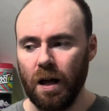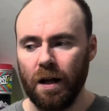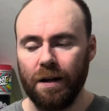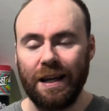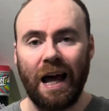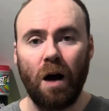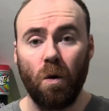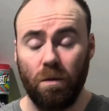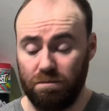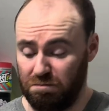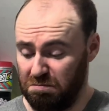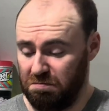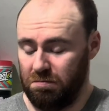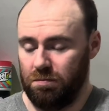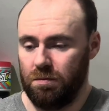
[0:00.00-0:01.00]
Now,
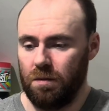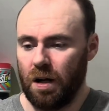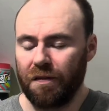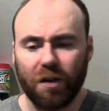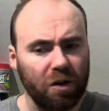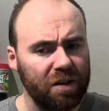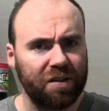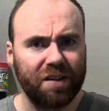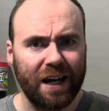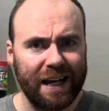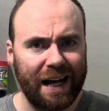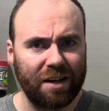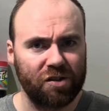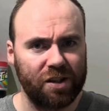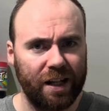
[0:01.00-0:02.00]
I've got to say,
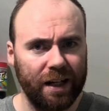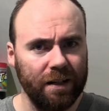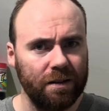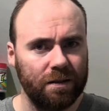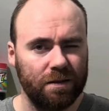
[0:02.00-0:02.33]
actually,